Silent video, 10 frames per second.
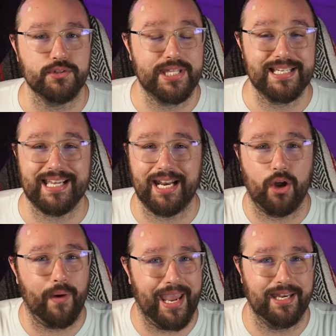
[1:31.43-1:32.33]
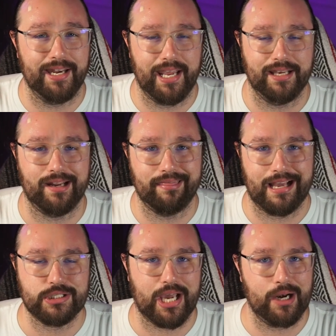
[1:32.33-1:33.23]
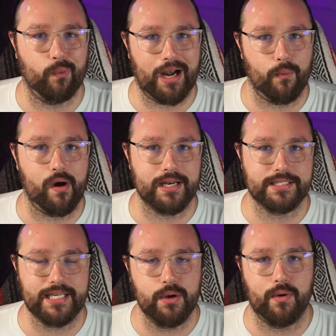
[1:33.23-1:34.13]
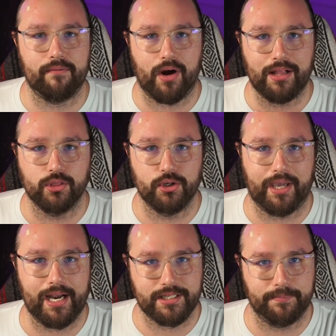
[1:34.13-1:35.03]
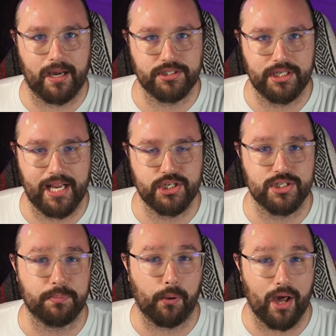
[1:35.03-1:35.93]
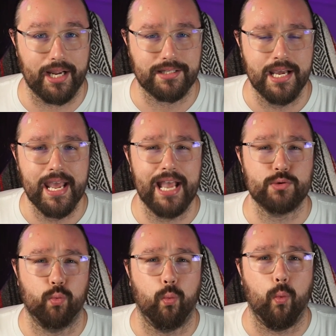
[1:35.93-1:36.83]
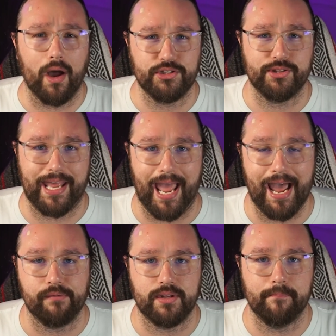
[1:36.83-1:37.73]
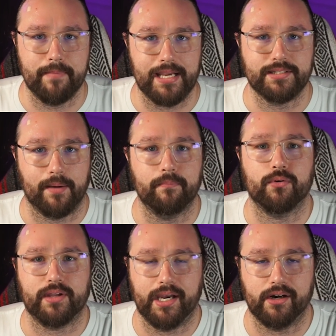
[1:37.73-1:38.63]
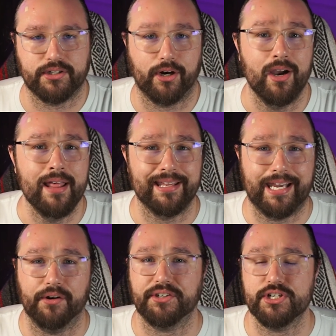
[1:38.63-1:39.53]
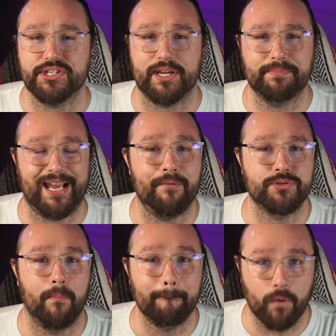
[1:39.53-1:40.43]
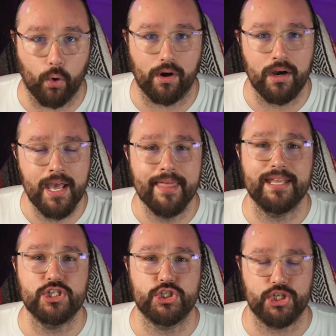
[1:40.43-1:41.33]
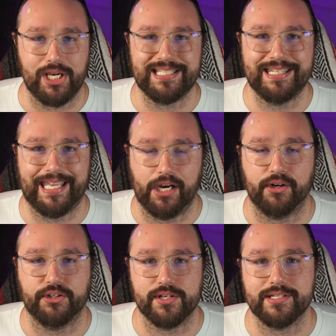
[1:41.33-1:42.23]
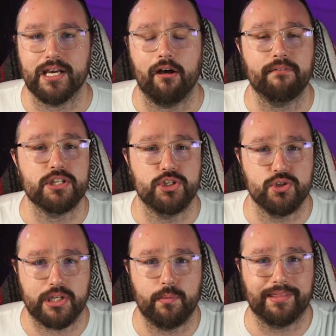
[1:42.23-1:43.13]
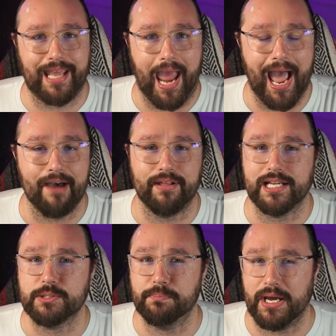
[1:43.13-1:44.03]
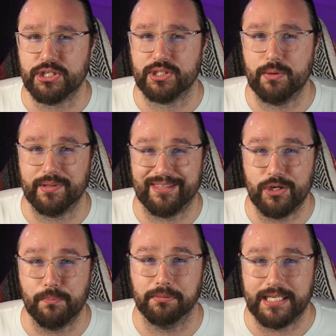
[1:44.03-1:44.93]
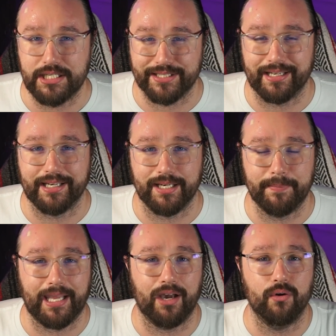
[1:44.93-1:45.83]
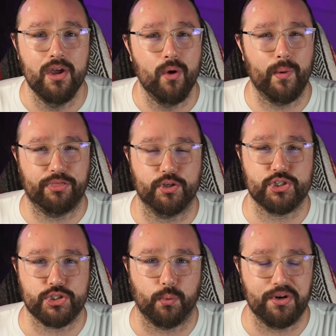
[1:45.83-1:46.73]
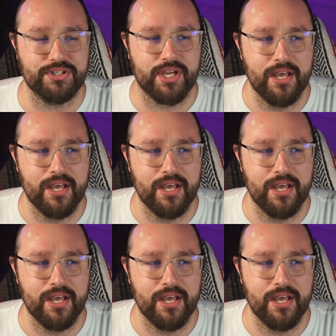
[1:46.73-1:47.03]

things kind of go hand in hand, and that's kind of what I want to see whenever I look at a Tamashii Nations product, is what do they have that makes up more the character. The characters sometimes more than just the character itself. It's usually what they have, and especially with the new Bleach line coming out with their swords